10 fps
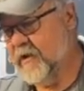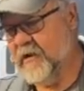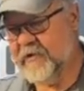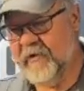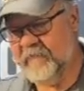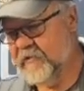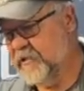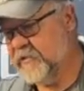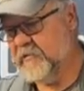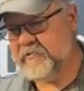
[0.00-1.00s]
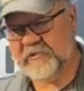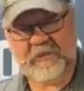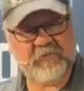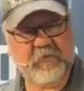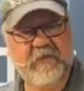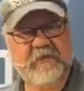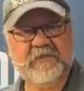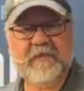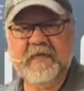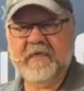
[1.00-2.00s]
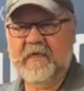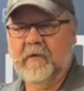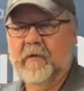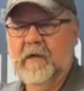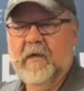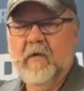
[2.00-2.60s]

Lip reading: Are you ever going to use this real estate here?